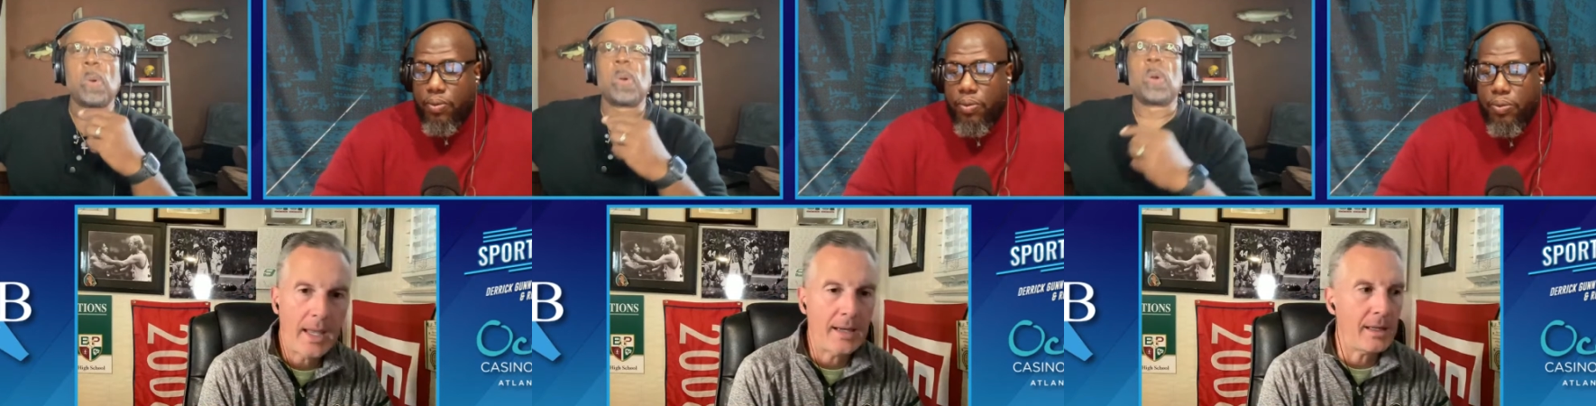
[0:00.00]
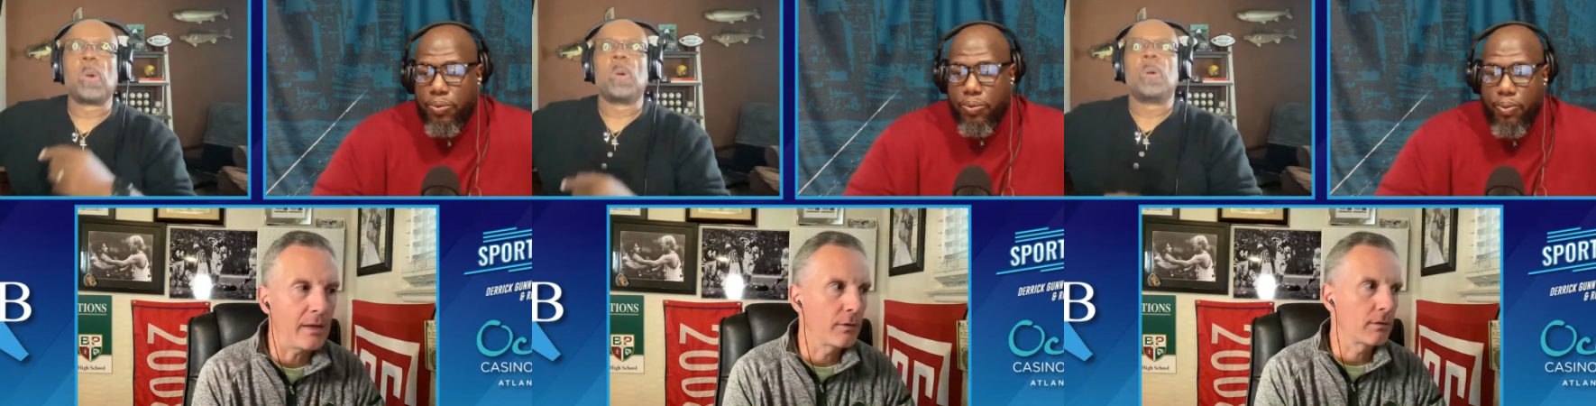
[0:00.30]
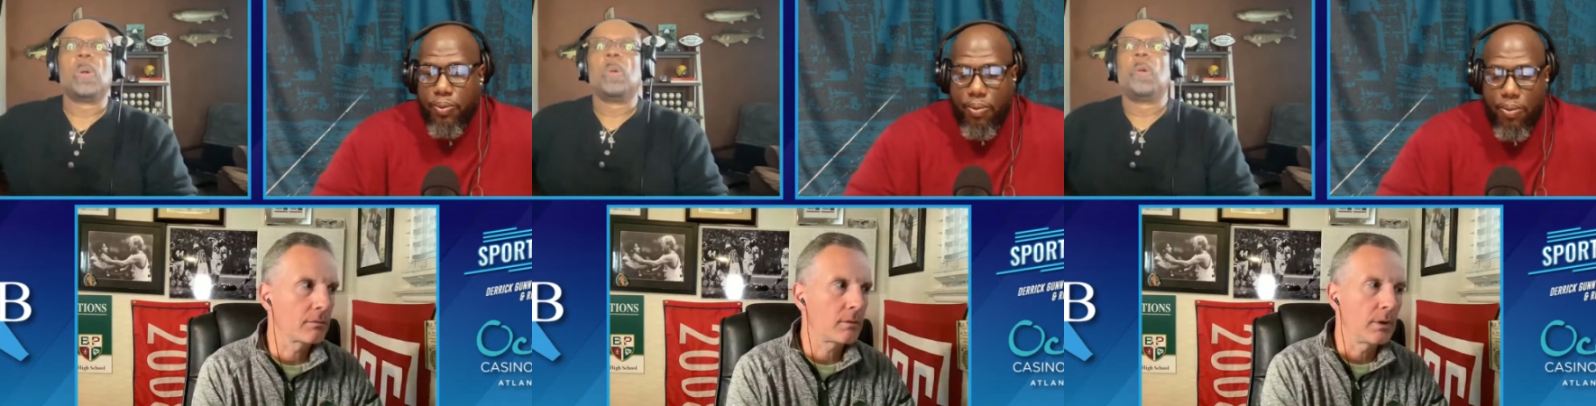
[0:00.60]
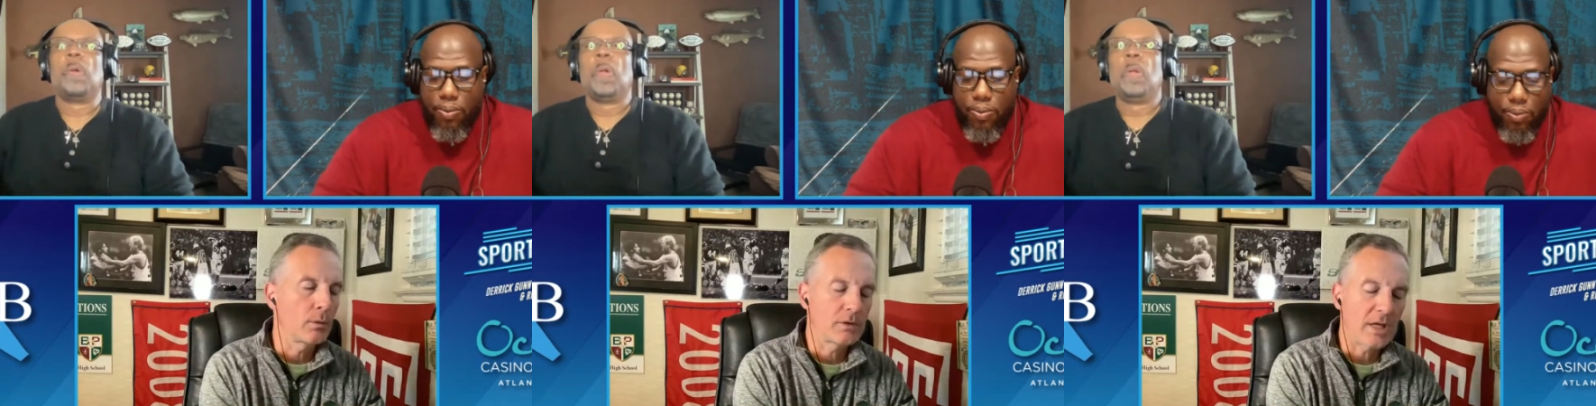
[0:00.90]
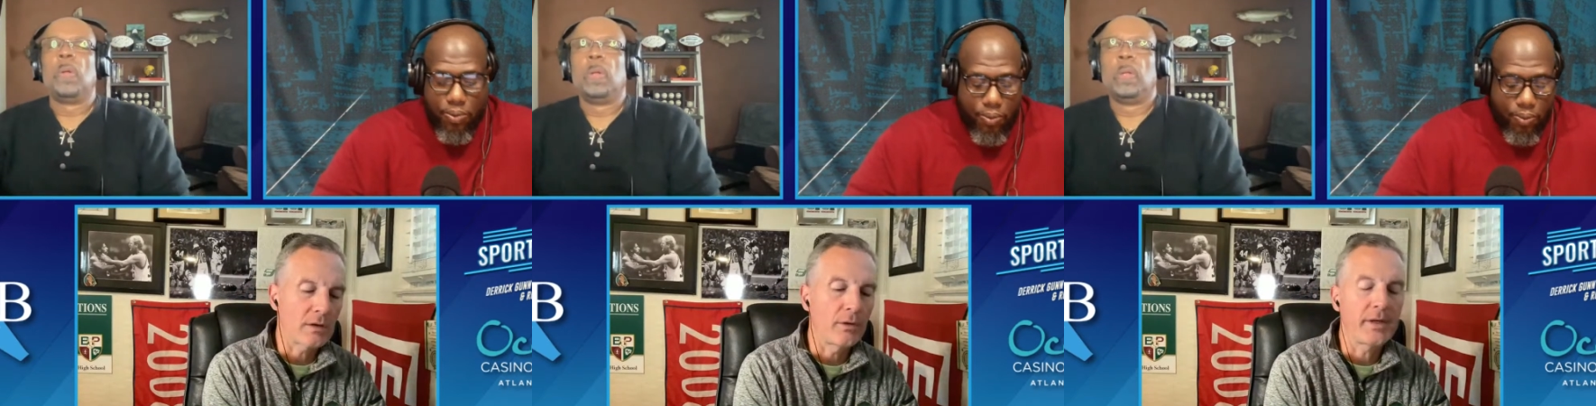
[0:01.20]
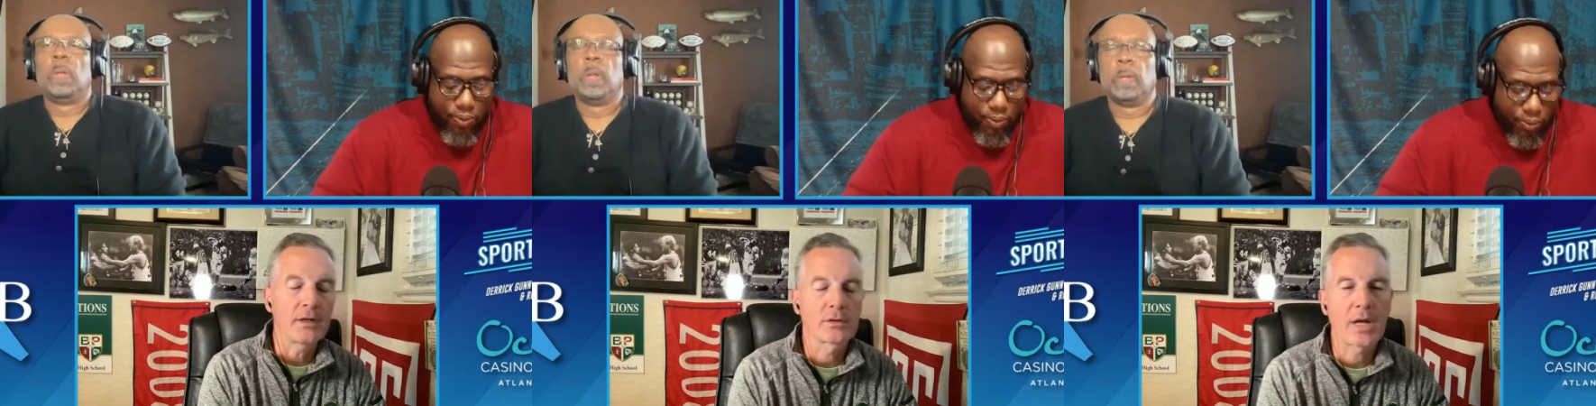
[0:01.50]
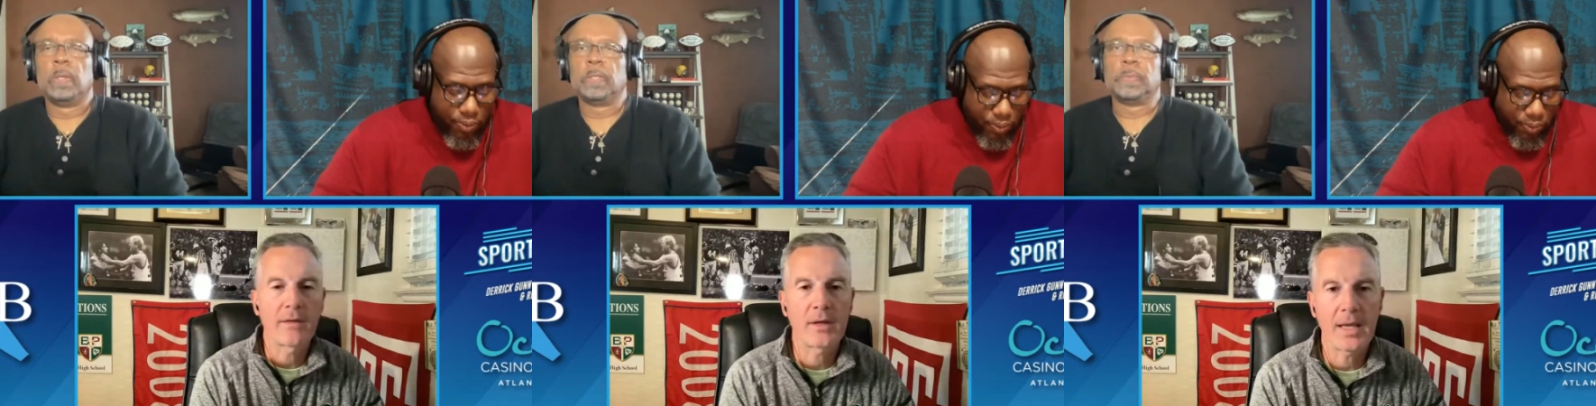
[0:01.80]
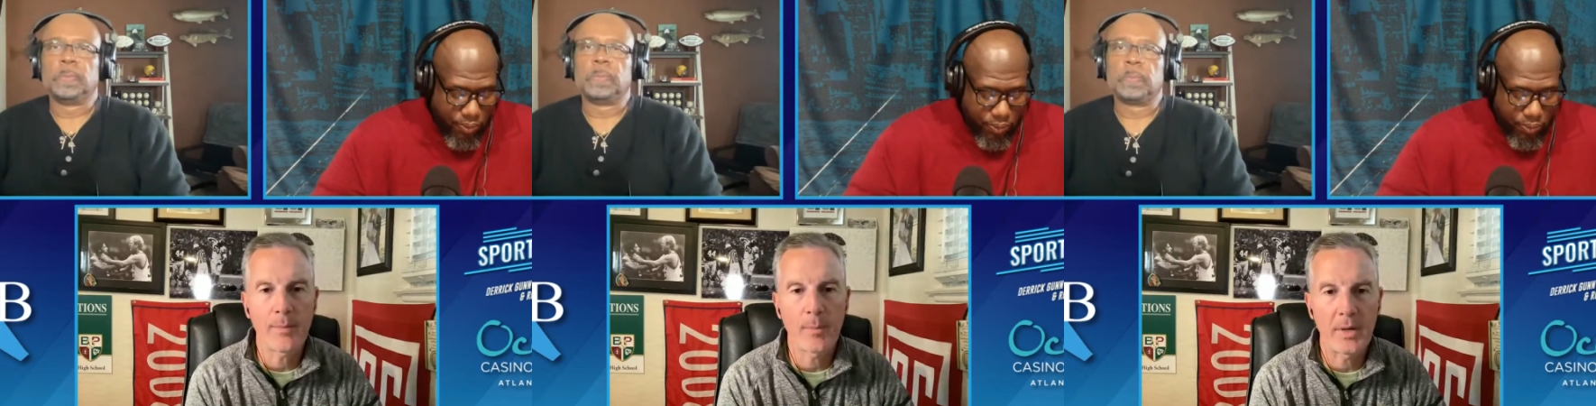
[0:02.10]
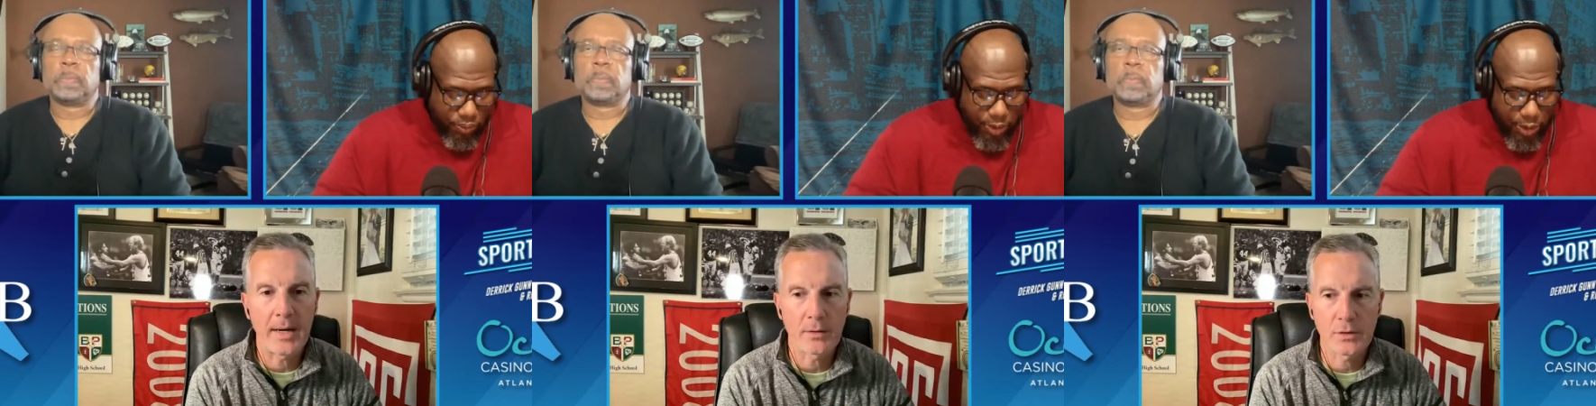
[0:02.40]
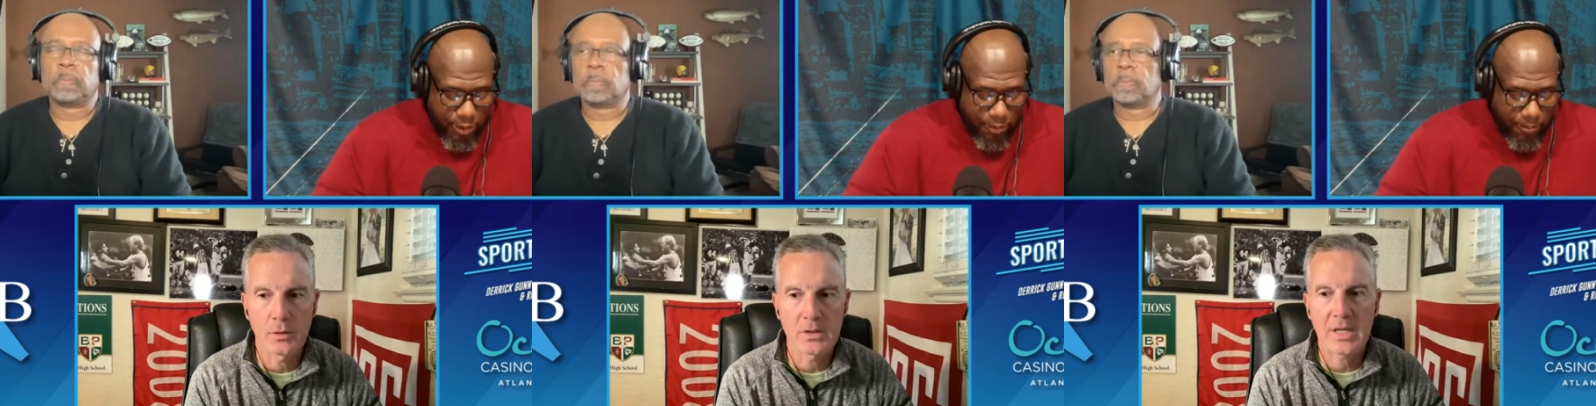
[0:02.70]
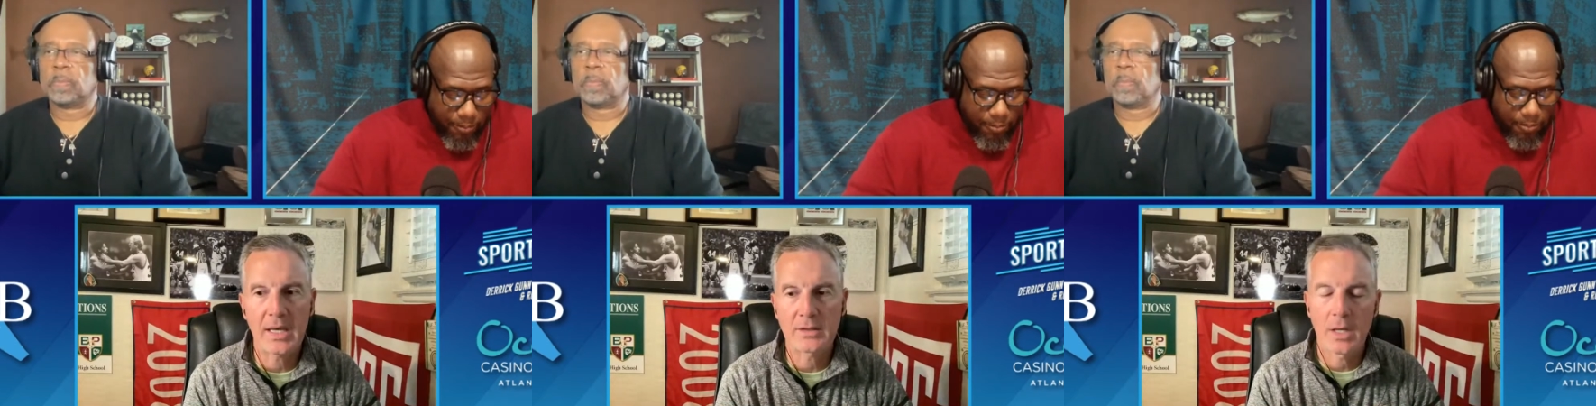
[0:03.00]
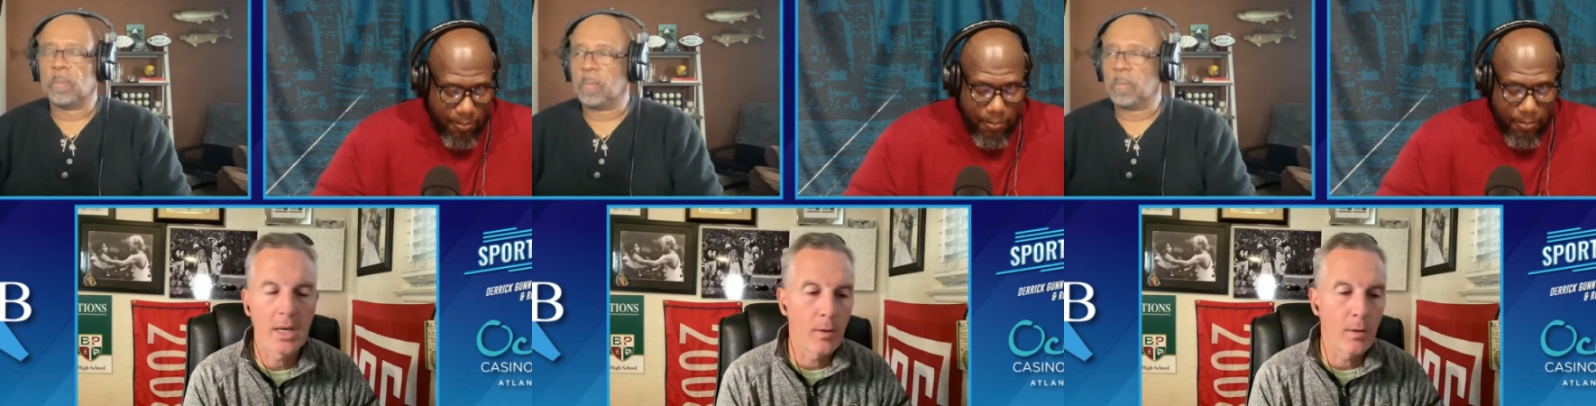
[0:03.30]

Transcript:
Speaker 1: and either, you know, take the lead or tie the game up in Arizona's case,